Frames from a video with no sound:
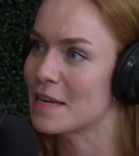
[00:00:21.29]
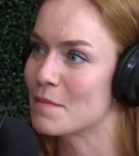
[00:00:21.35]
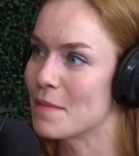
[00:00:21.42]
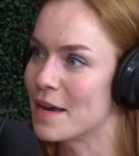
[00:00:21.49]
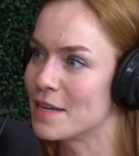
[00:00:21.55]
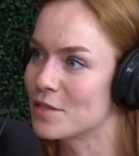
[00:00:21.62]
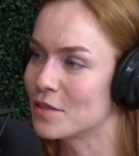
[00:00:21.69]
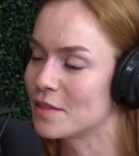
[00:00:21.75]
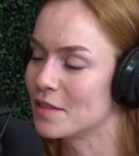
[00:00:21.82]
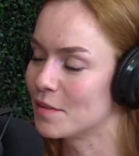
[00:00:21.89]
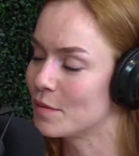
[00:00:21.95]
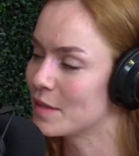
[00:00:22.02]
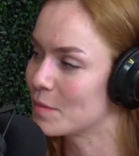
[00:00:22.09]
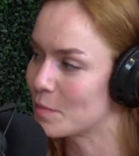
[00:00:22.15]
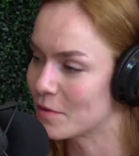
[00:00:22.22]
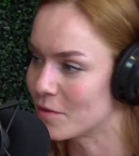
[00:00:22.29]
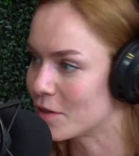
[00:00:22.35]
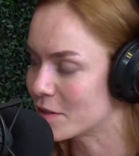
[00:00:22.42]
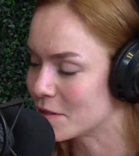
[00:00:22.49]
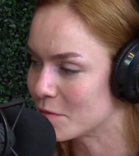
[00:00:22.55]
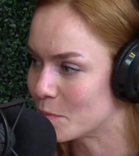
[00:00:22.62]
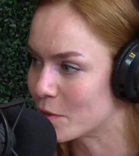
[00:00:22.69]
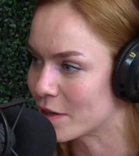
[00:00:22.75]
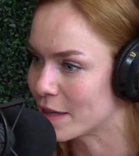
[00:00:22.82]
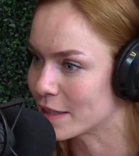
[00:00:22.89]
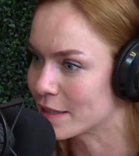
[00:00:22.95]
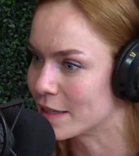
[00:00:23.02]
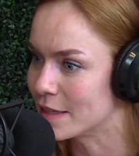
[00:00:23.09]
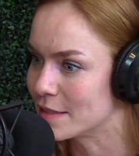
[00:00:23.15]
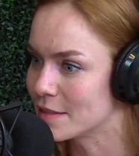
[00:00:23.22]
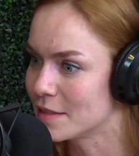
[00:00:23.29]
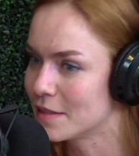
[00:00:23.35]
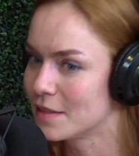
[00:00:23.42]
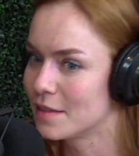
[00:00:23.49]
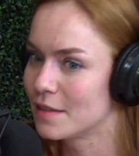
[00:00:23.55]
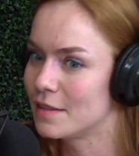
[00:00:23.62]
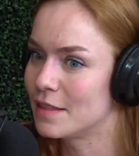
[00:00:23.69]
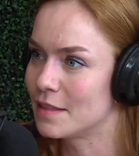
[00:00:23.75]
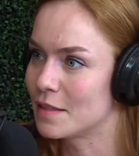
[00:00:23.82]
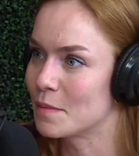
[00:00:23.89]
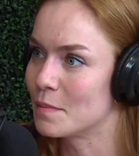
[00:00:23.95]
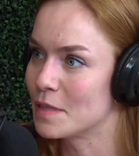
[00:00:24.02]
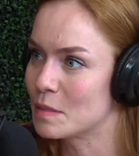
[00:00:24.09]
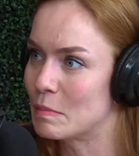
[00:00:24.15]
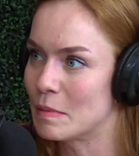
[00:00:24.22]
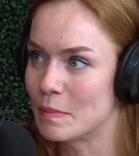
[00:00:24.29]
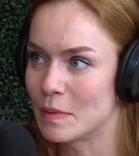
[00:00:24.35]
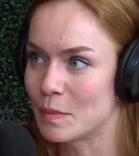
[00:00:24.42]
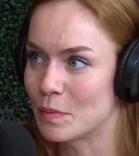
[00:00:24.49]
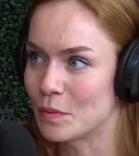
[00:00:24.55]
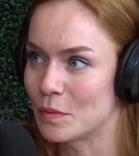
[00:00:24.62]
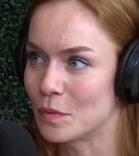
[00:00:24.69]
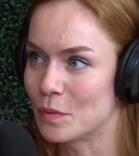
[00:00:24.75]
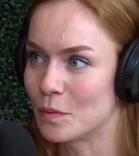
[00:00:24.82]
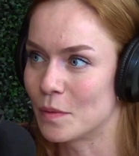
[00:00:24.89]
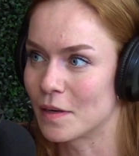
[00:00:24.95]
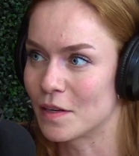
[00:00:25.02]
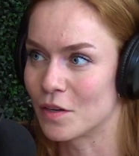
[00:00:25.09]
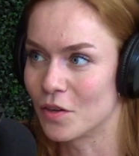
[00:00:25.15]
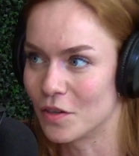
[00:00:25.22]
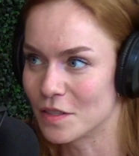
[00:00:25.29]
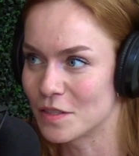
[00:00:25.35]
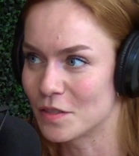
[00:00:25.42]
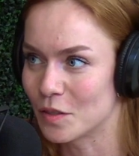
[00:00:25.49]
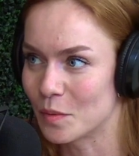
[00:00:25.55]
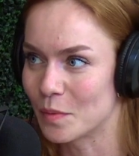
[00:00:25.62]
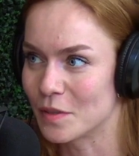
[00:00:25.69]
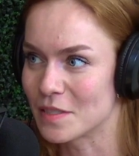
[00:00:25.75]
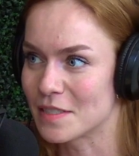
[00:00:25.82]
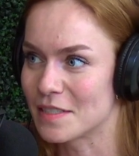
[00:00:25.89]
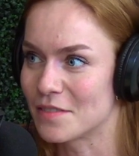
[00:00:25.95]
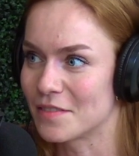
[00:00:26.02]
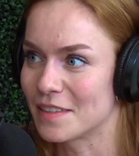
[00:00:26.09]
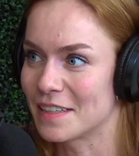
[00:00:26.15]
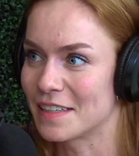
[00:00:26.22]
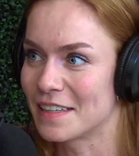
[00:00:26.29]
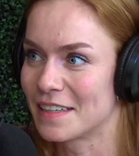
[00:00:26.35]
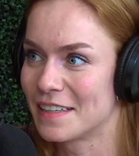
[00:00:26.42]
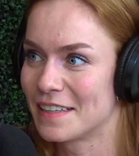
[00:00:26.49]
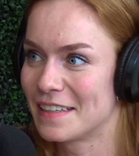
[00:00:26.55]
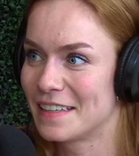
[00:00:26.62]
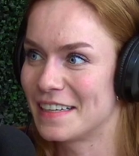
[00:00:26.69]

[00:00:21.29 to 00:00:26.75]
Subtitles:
I can imagine, with a provocative book like that there must be people who are not so positively